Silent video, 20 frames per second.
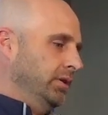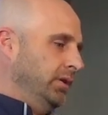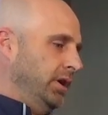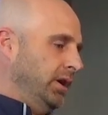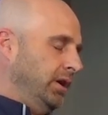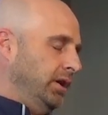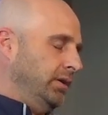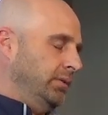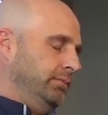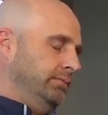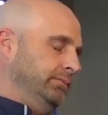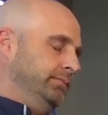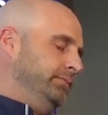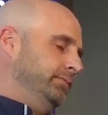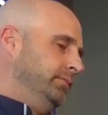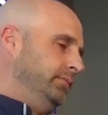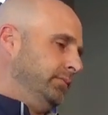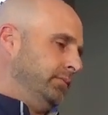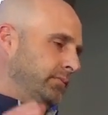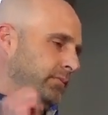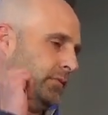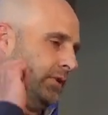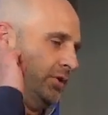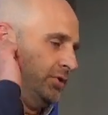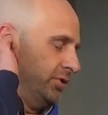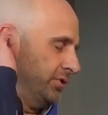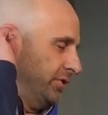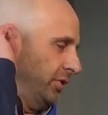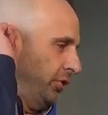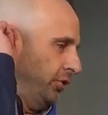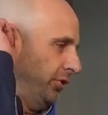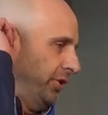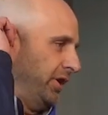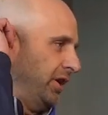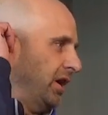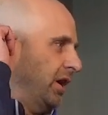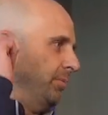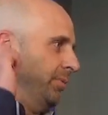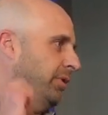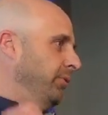little
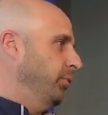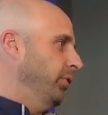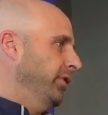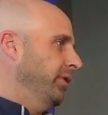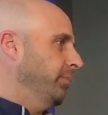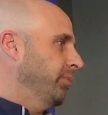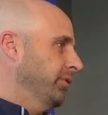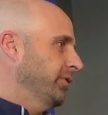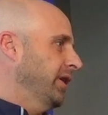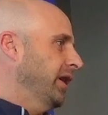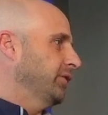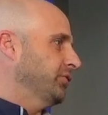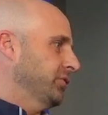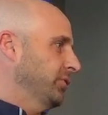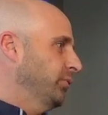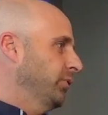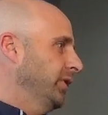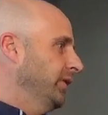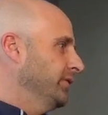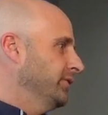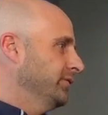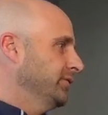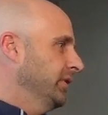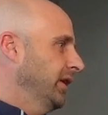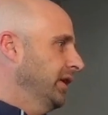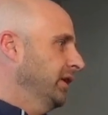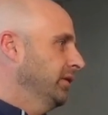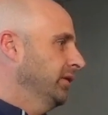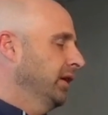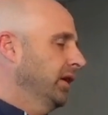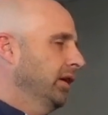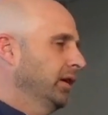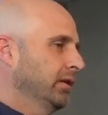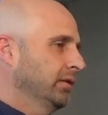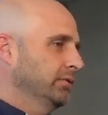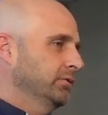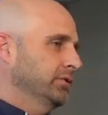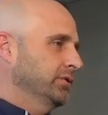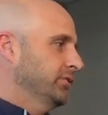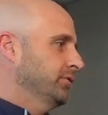hiccup in what the protection was, and
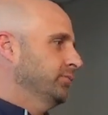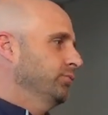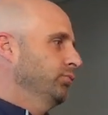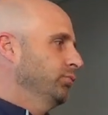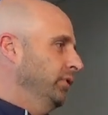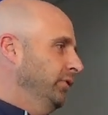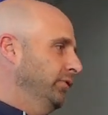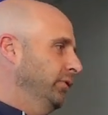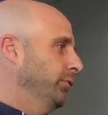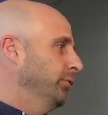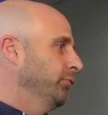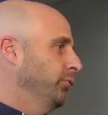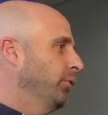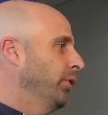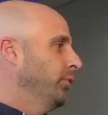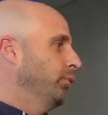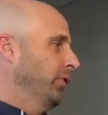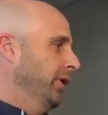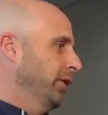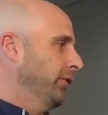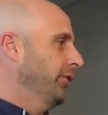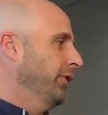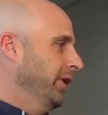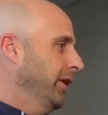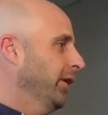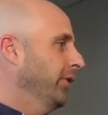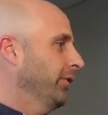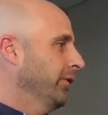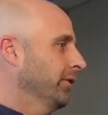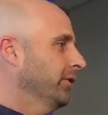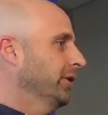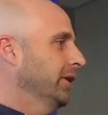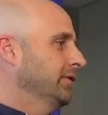just if it was one way or the other.